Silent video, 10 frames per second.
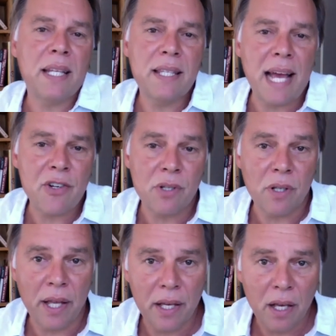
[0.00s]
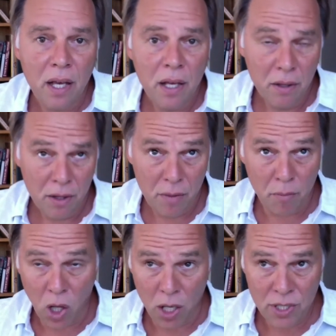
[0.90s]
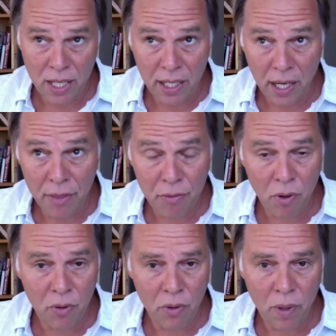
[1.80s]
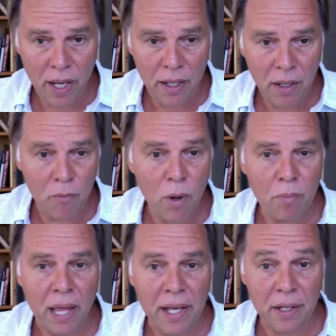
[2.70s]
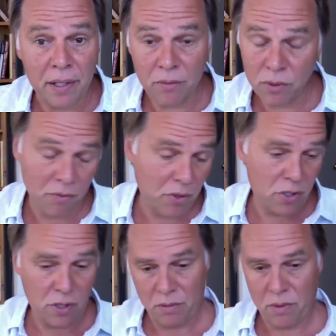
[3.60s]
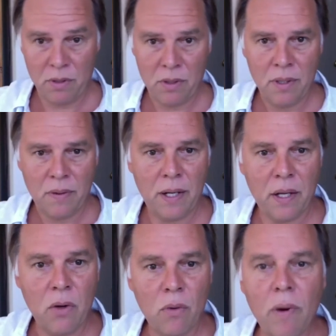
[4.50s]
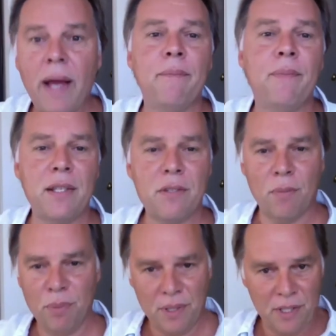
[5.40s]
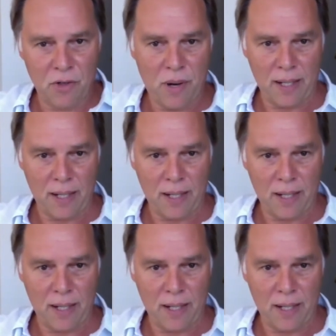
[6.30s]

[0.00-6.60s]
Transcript: the action like blasé and I throw it away, I'm wet blanketing it. What the fuck are you talking about? Then I go, right, that's completely incorrect.